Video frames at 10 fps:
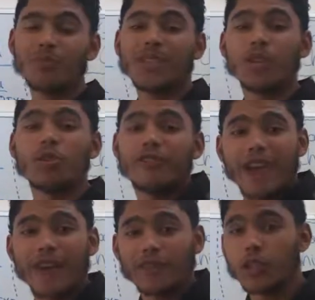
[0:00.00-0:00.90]
but they don't even
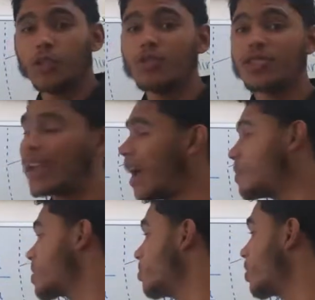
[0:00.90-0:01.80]
have to use that
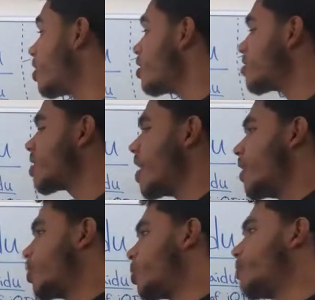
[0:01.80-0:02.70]
option because
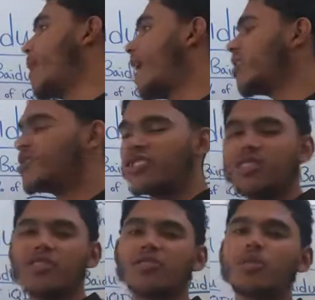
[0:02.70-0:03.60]
their balance
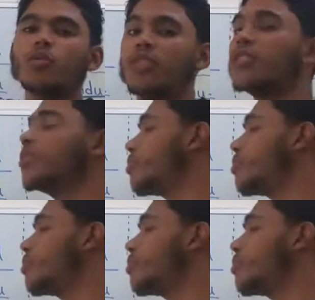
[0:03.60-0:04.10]
sheet is so good,